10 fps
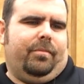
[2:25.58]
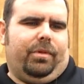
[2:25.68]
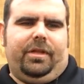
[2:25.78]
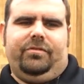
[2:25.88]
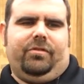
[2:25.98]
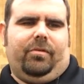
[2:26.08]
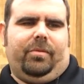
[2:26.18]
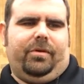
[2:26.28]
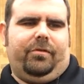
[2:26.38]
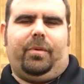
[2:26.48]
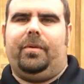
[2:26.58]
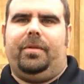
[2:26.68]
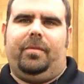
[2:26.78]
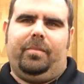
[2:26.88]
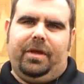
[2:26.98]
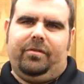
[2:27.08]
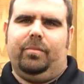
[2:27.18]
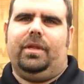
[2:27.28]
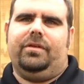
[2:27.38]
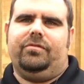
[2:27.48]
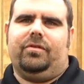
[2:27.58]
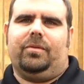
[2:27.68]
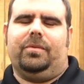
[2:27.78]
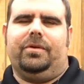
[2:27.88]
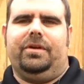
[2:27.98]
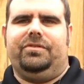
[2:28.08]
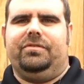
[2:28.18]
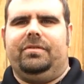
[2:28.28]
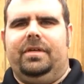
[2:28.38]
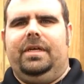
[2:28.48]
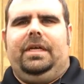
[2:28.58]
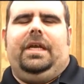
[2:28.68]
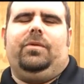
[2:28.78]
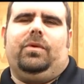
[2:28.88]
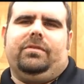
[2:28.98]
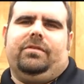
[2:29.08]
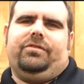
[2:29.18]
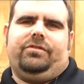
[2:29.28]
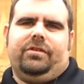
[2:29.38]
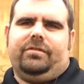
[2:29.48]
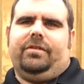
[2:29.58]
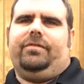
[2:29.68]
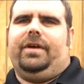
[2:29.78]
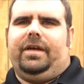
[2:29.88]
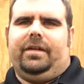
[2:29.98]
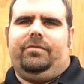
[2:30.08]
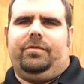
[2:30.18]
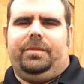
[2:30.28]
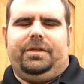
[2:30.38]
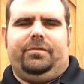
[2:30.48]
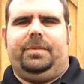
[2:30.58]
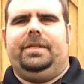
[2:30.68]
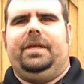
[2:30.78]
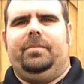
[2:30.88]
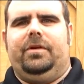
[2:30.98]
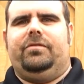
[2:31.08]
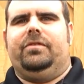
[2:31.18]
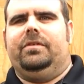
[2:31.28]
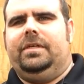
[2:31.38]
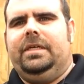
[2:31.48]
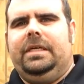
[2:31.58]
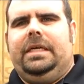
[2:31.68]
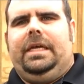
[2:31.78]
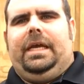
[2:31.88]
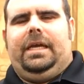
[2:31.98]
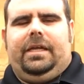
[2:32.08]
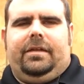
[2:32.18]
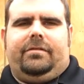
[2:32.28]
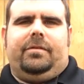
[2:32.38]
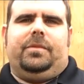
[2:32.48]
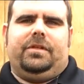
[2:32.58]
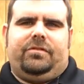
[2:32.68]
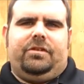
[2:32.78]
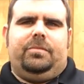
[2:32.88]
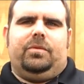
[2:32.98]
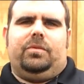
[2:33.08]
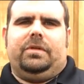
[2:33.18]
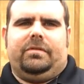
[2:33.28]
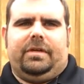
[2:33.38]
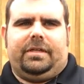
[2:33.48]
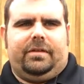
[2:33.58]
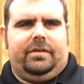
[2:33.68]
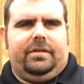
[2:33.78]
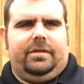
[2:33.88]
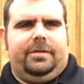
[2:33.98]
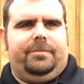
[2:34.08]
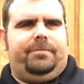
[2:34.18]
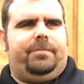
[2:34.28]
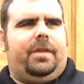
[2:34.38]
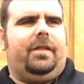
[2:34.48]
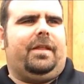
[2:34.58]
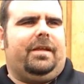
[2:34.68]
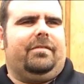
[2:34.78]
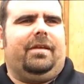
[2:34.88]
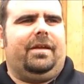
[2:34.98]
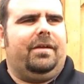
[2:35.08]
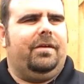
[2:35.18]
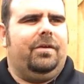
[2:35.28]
blade sharpener. It's probably the best blade sharpener. It wasn't justified for me to spend that much on it. And some of the cheaper ones, like I think it's like